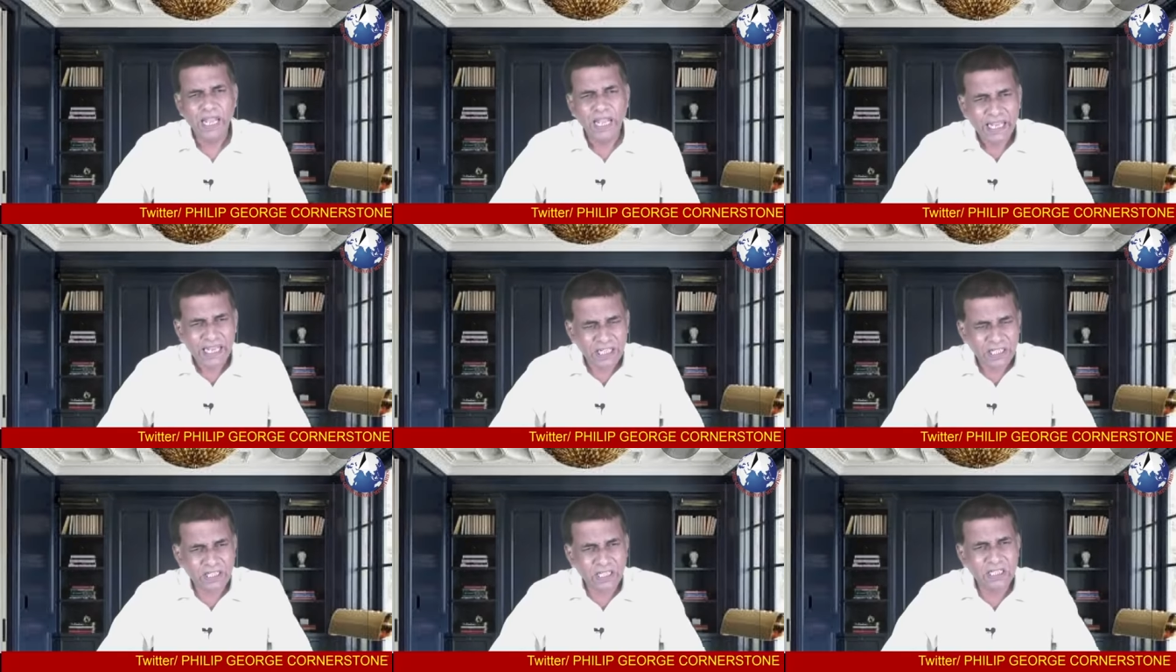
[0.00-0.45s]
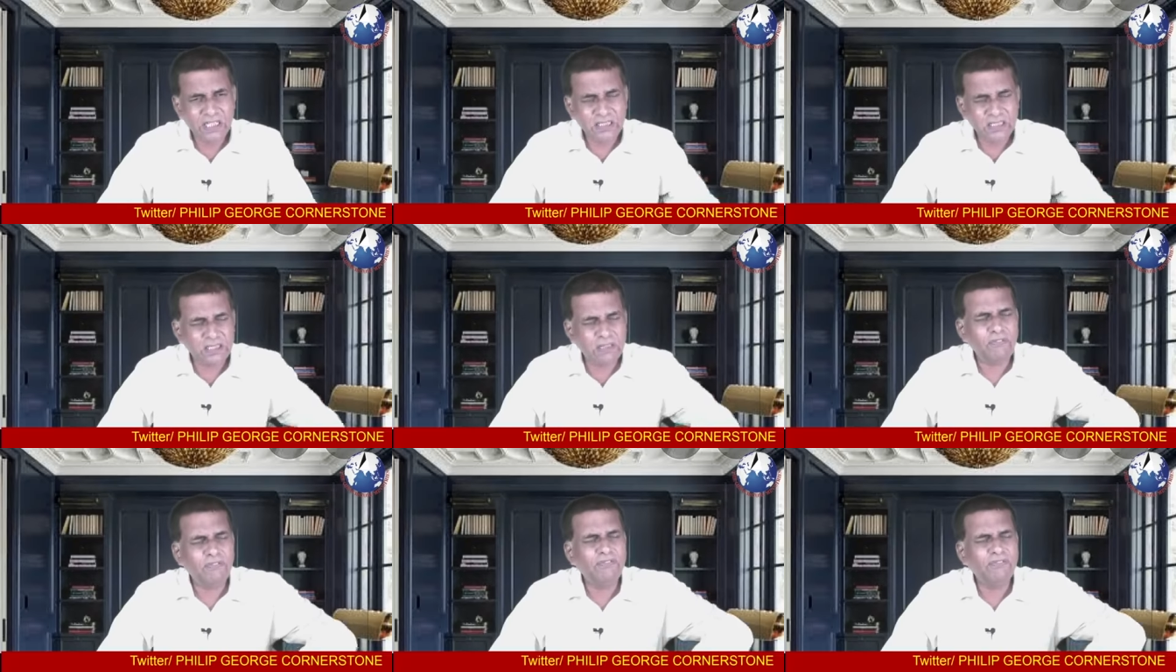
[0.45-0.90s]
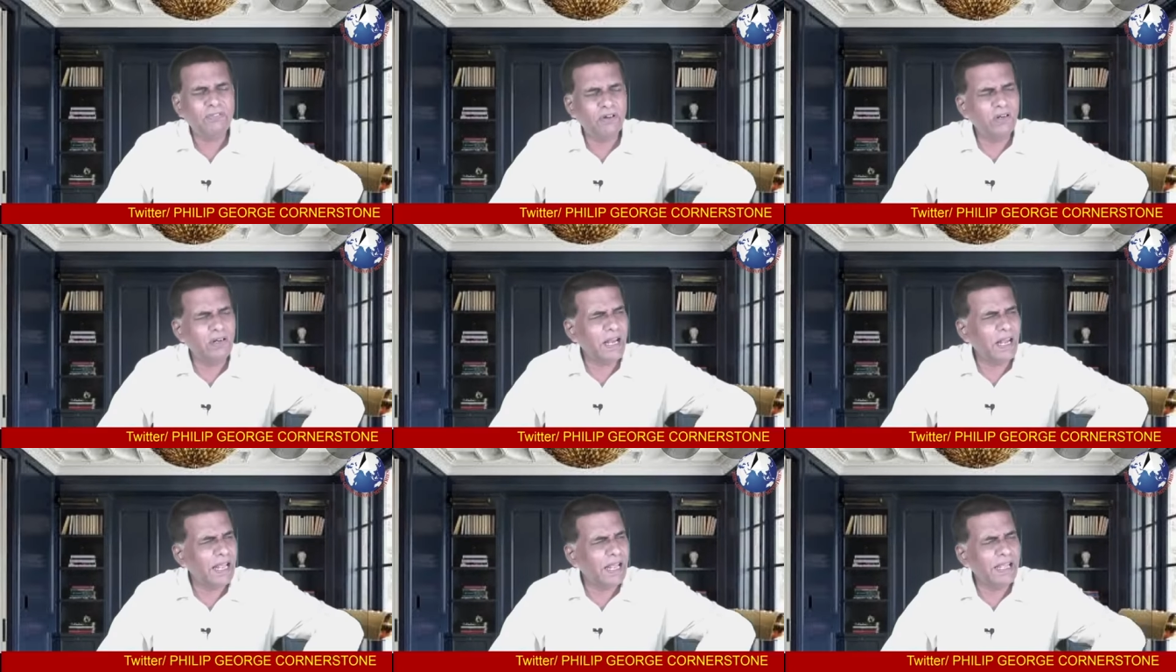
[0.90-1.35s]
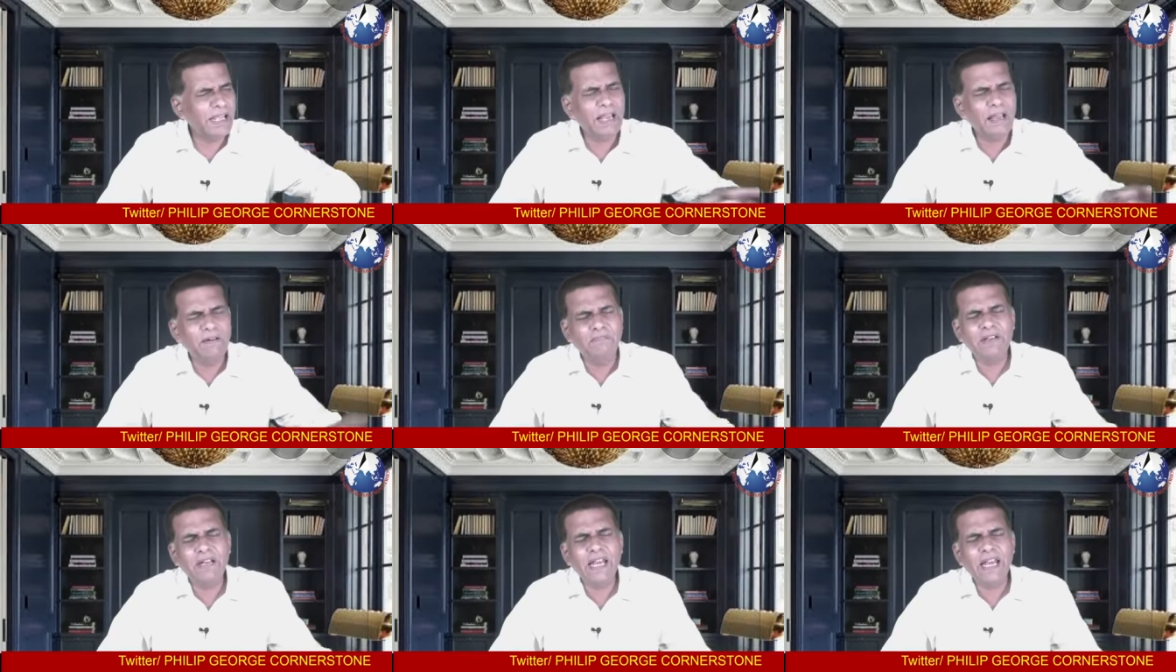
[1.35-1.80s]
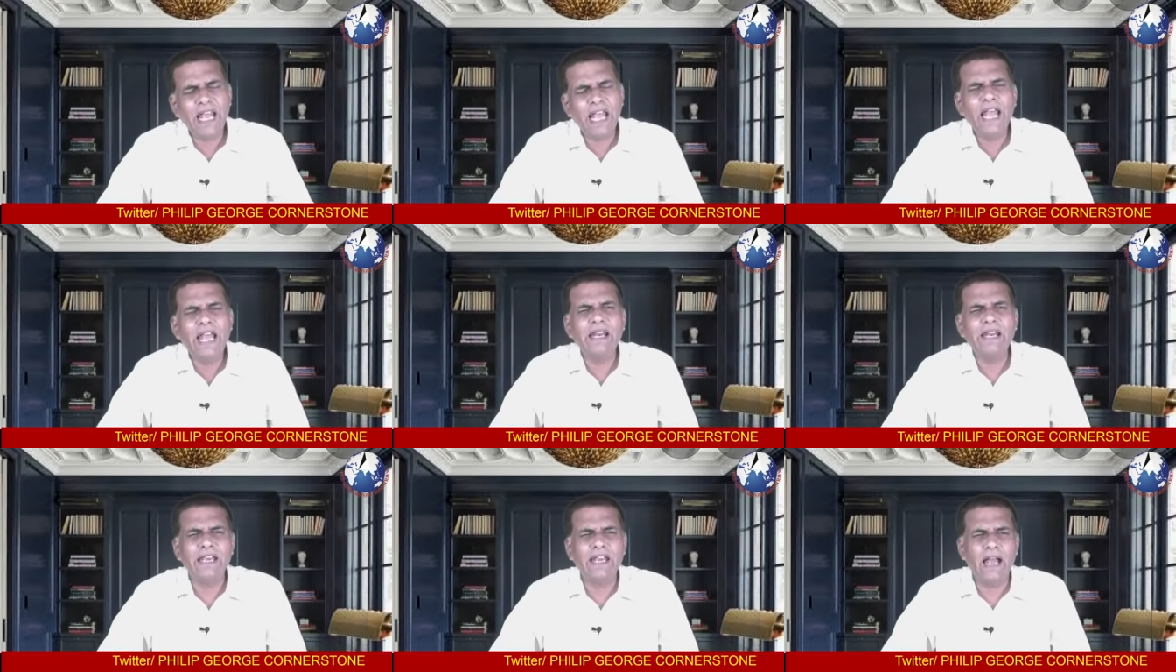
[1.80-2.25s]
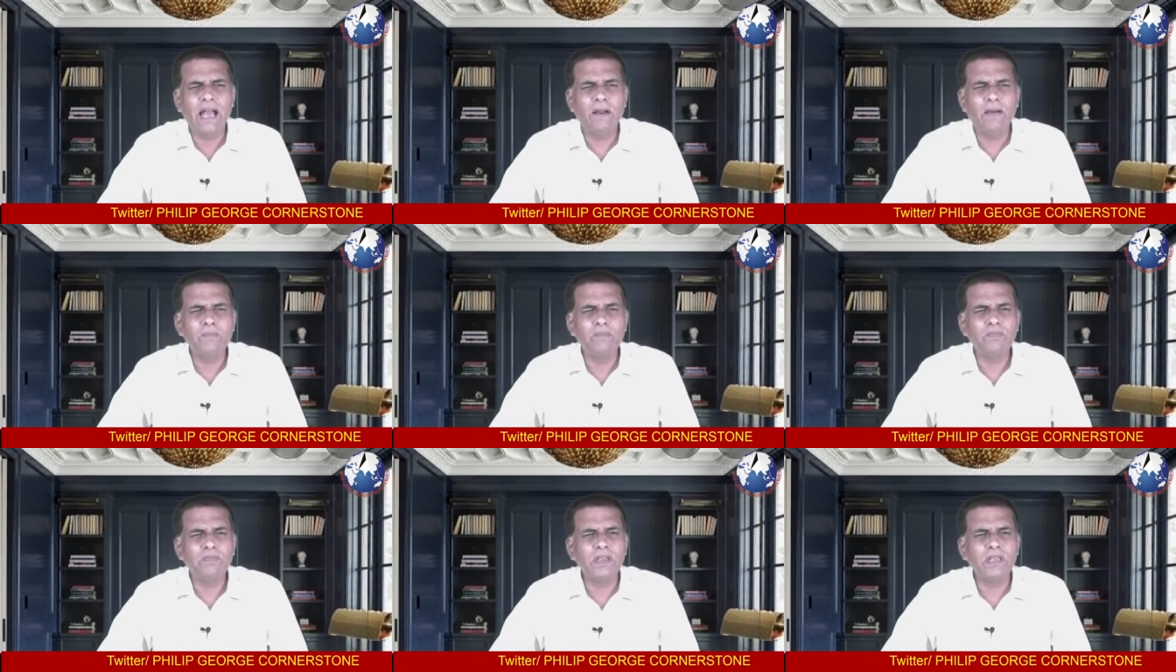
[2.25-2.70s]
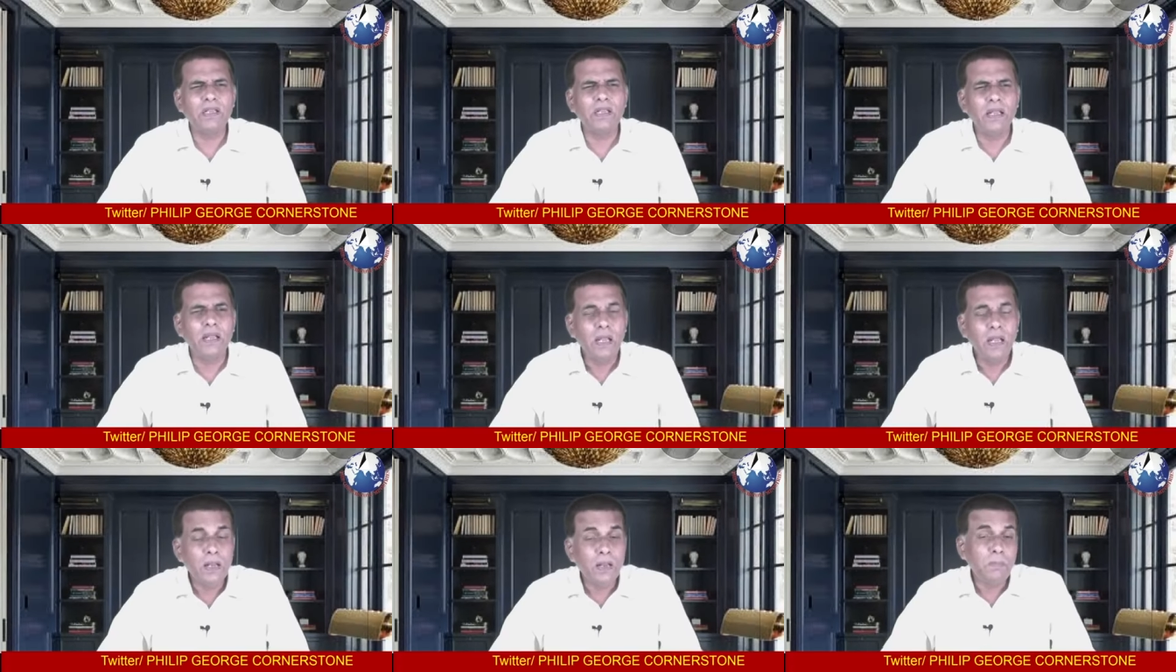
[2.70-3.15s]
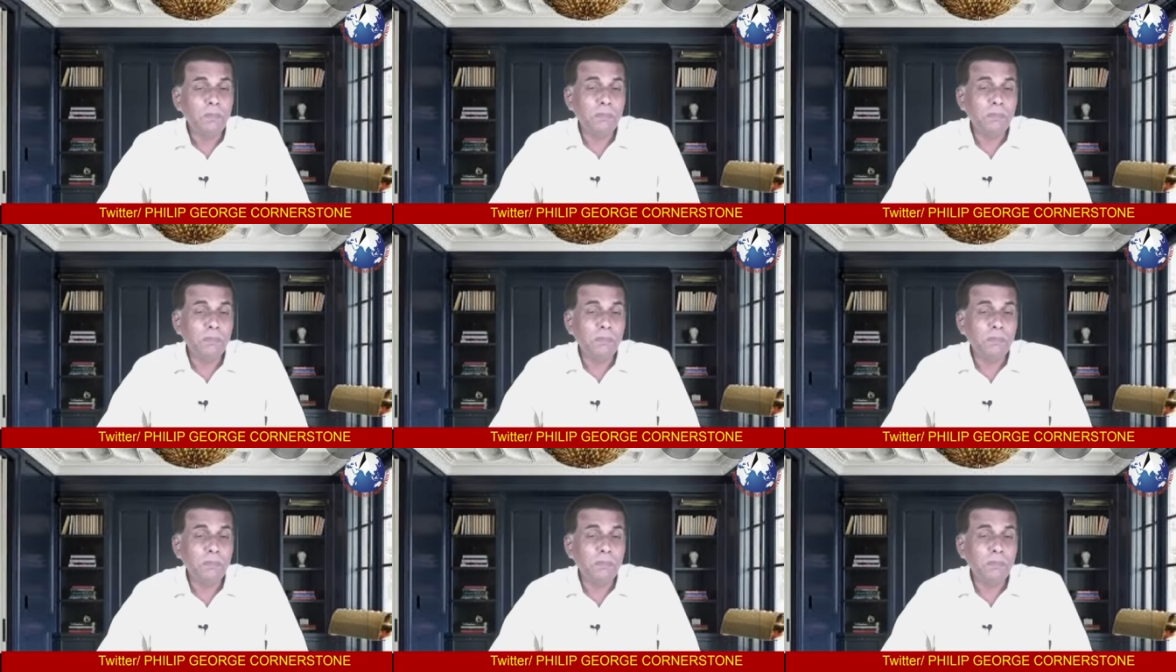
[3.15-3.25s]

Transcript: it is for every area uh,